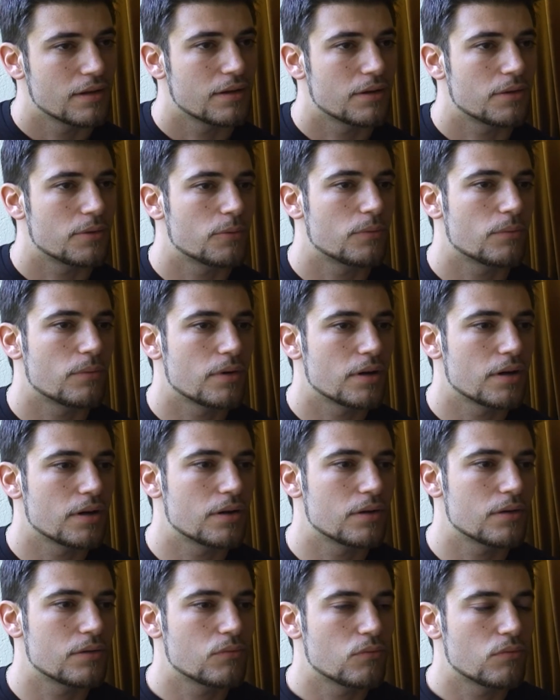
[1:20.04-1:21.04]
Is there
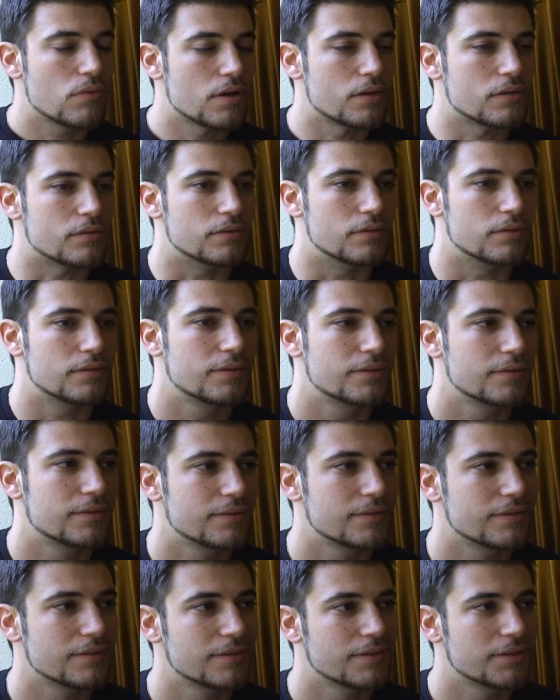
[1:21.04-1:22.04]
anything you would like to
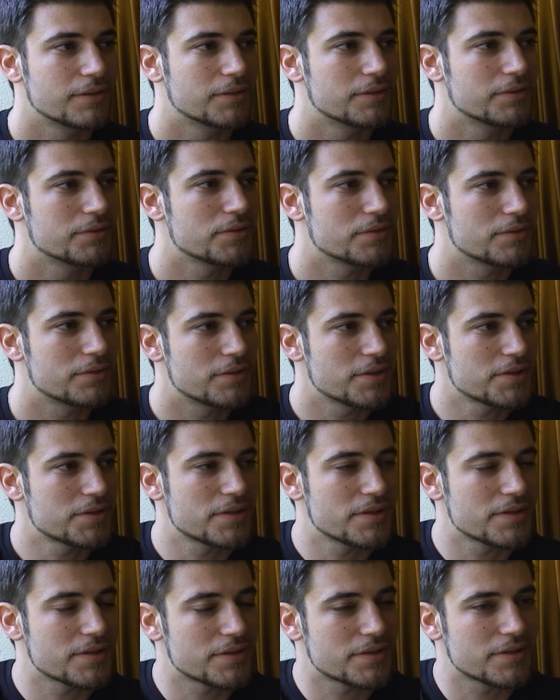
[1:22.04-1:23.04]
do
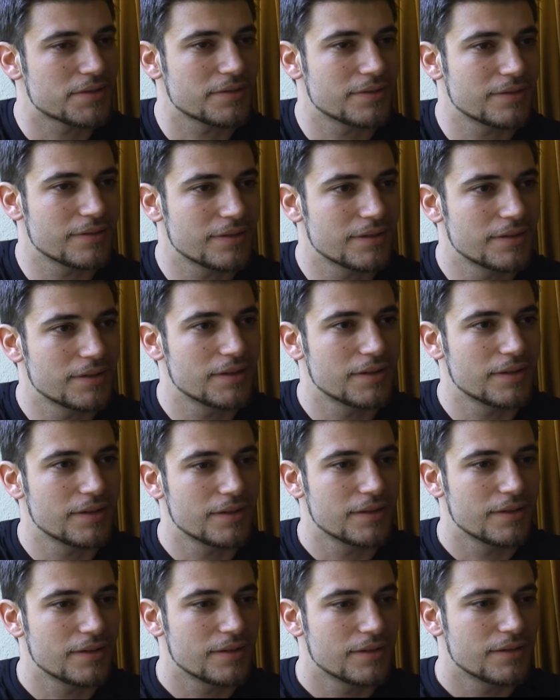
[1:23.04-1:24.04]
besides be
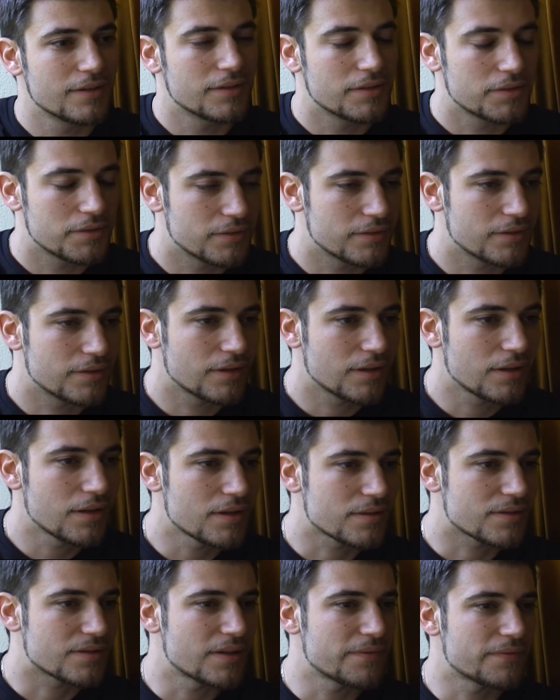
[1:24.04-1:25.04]
an actor?
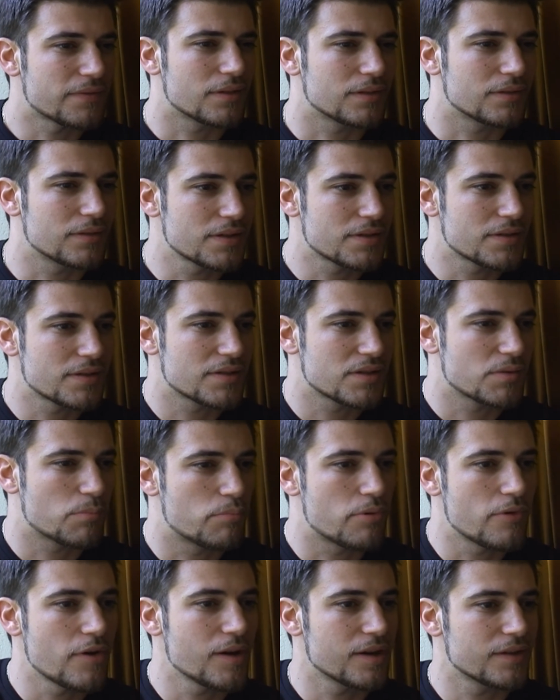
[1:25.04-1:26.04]
Yes, definitely. This is a
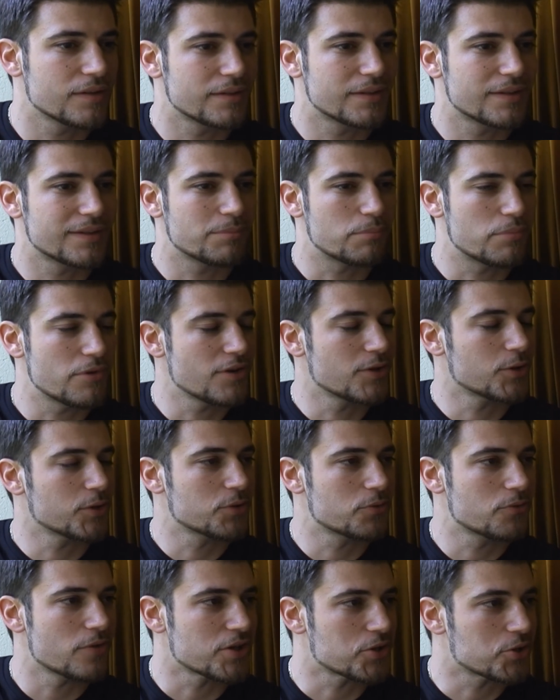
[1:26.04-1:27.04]
brilliant,
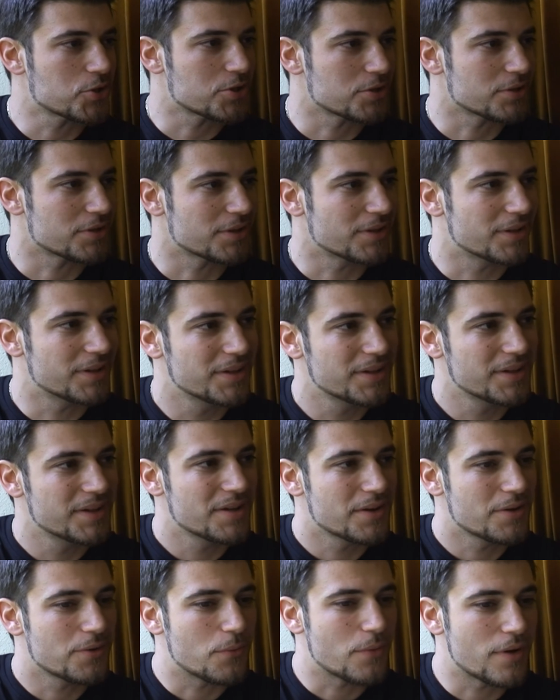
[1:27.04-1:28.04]
brilliant question
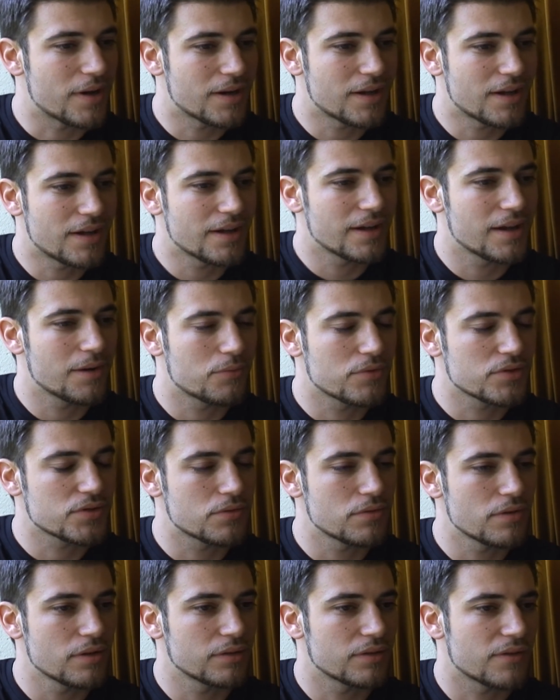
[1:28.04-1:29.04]
when I was
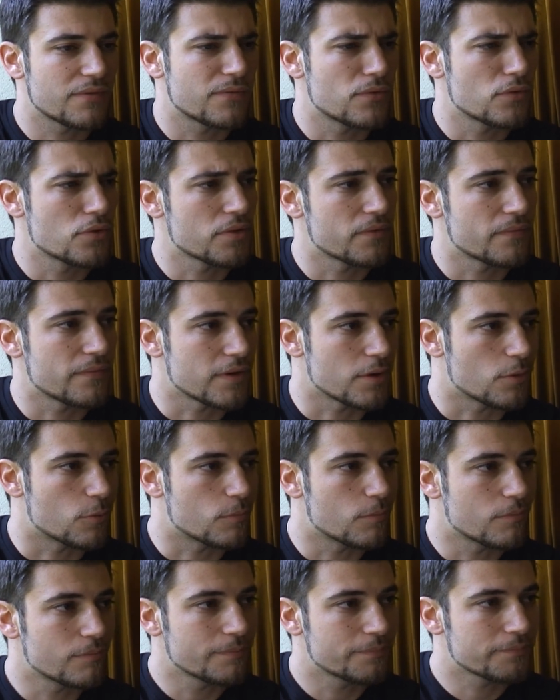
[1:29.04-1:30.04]
doing the fourth
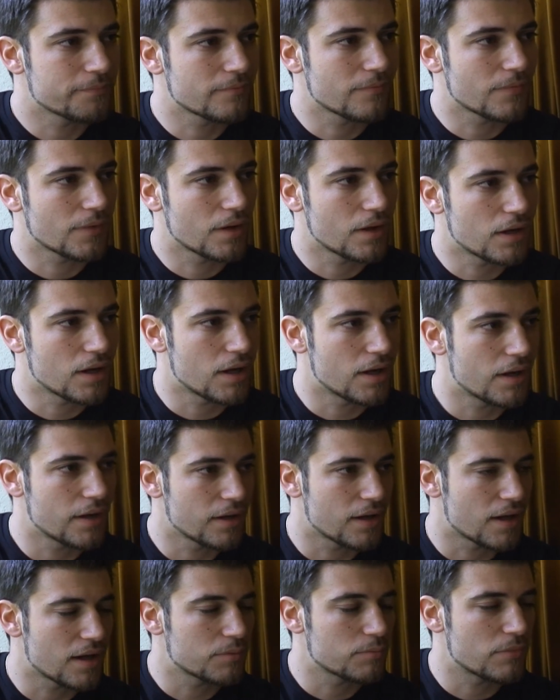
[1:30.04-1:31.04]
film,
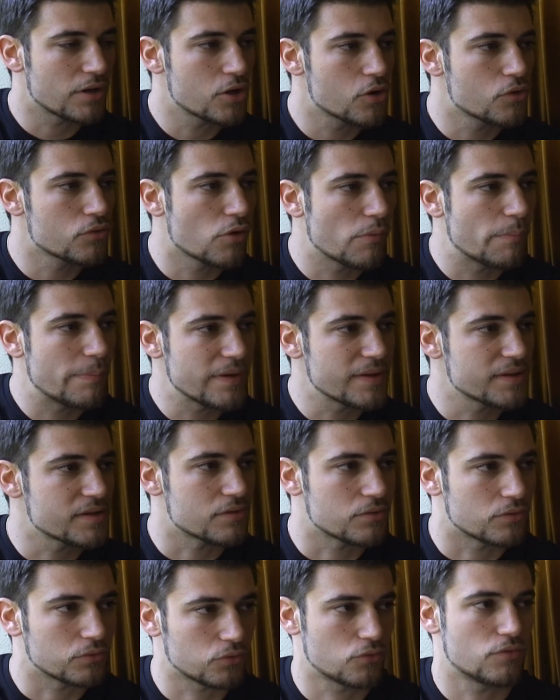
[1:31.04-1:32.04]
I had my own
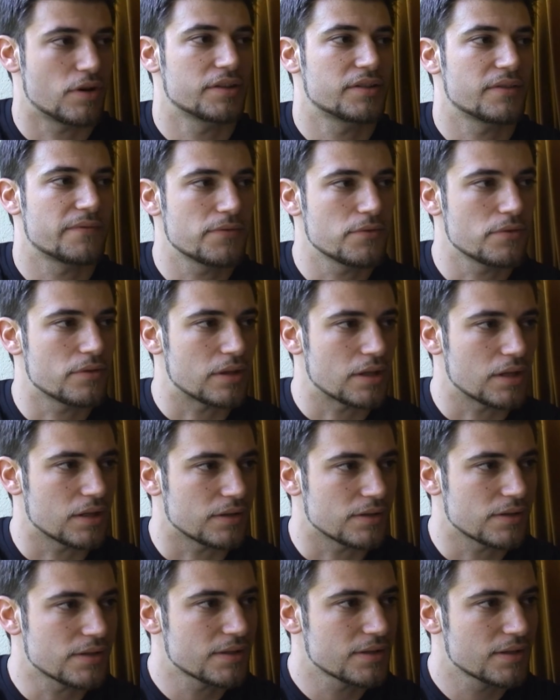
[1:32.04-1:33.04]
opinion on quite a few
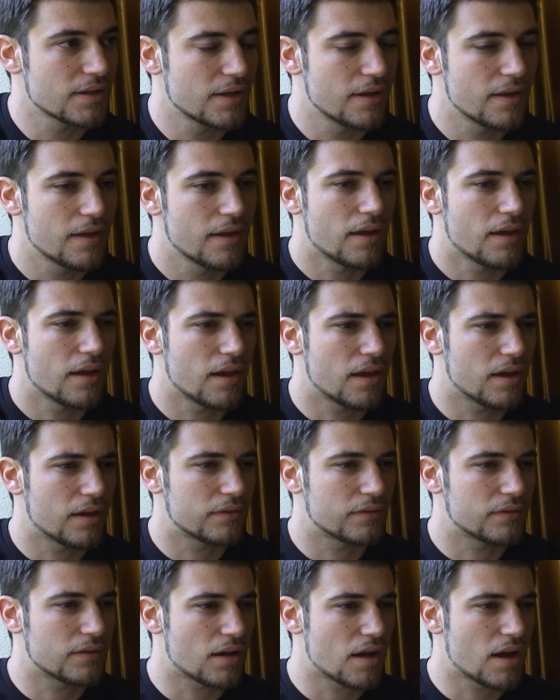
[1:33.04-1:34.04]
things,
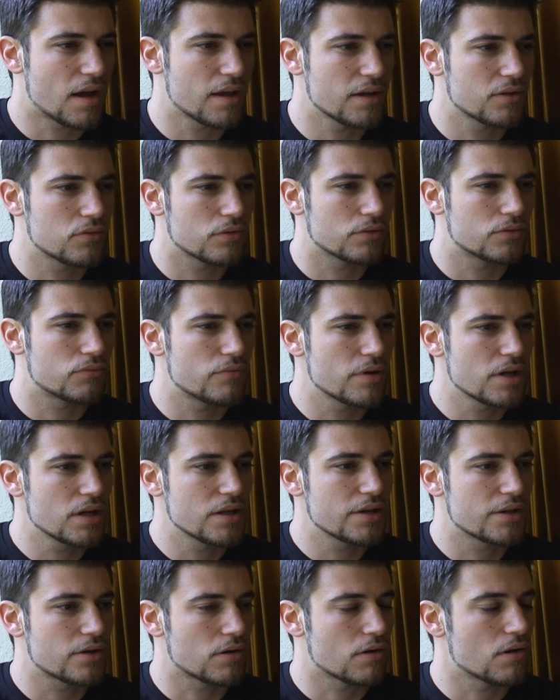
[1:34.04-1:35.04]
and I got
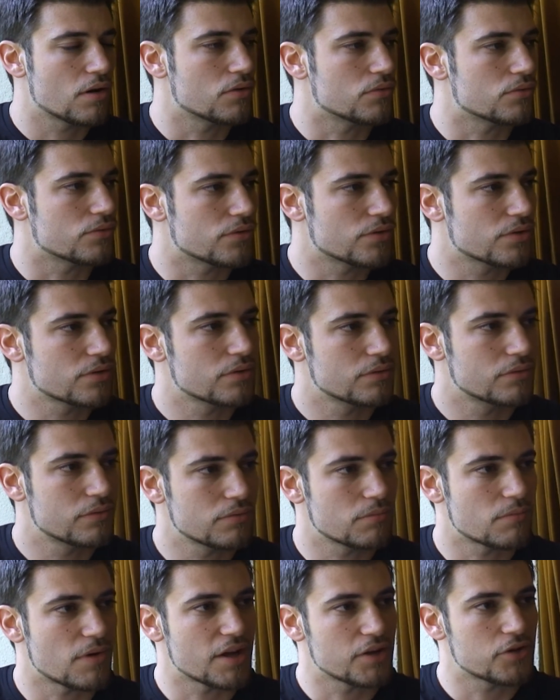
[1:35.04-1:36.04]
really close
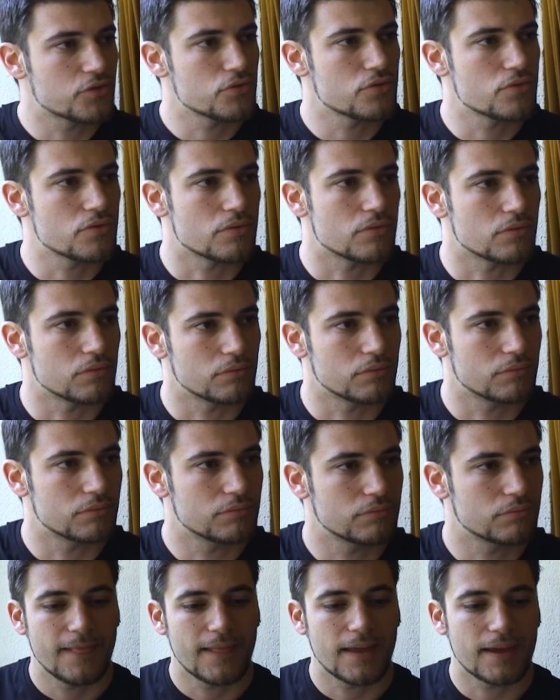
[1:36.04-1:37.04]
to Mike Newell.
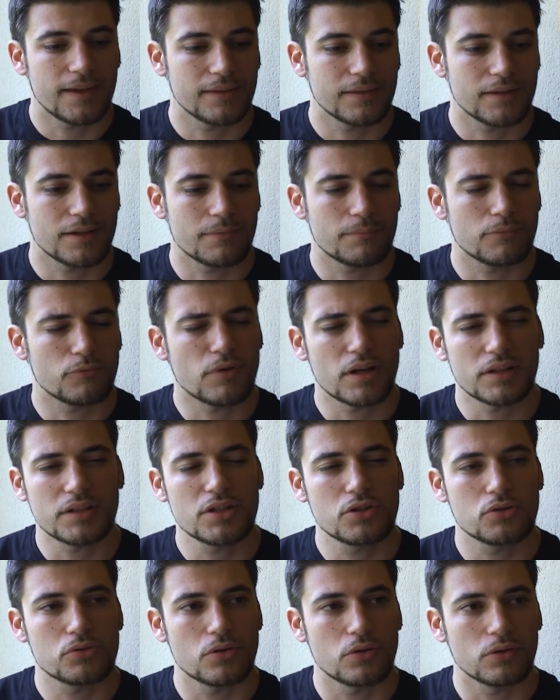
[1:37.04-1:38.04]
And um, what
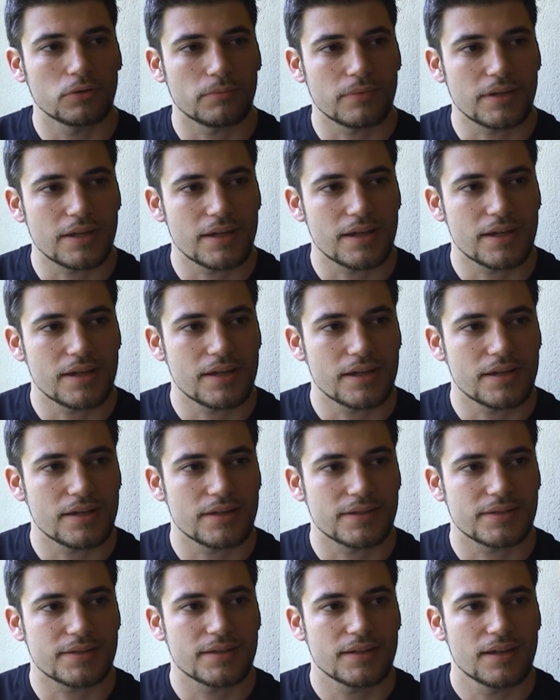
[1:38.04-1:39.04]
he told me
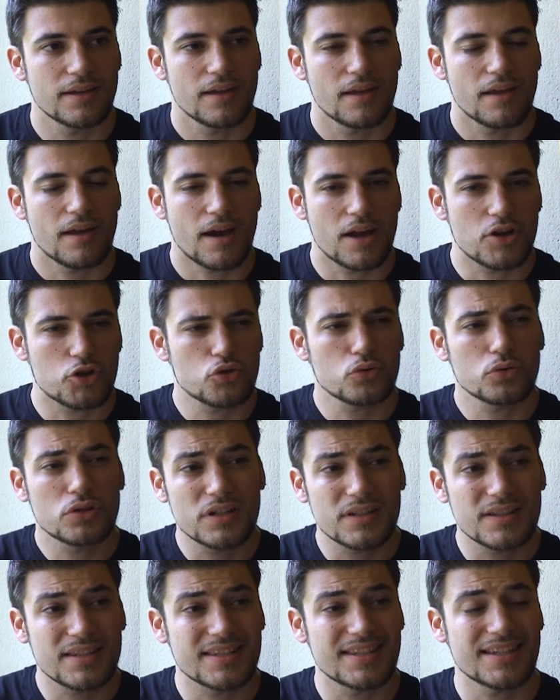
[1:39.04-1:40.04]
is I should
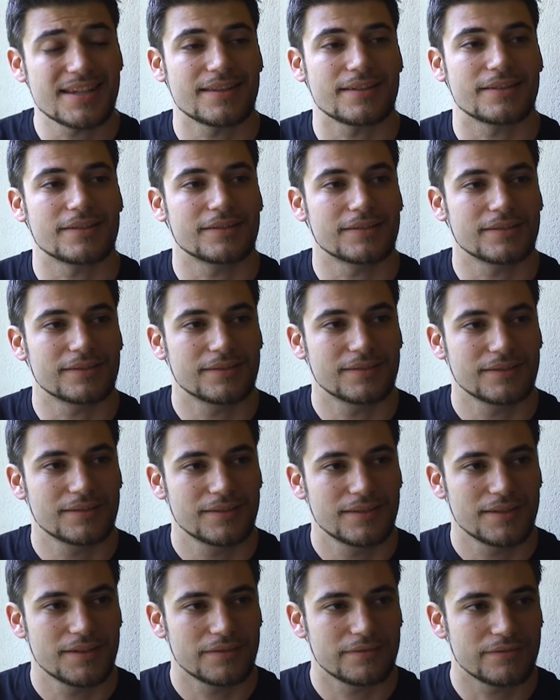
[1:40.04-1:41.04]
consider
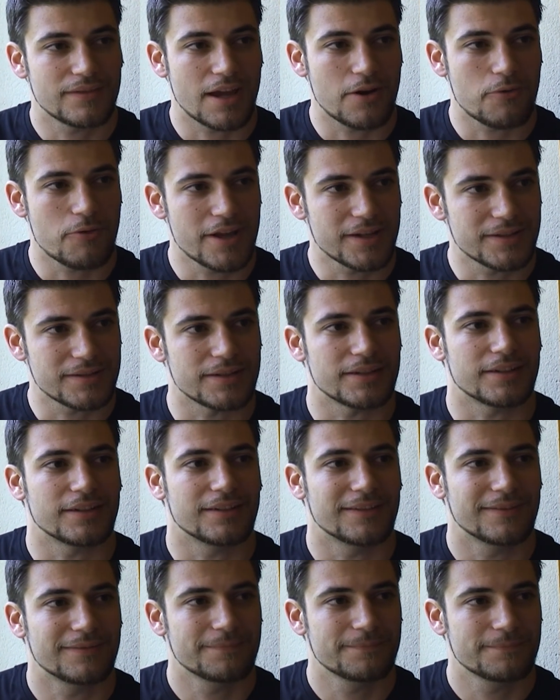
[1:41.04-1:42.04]
directing.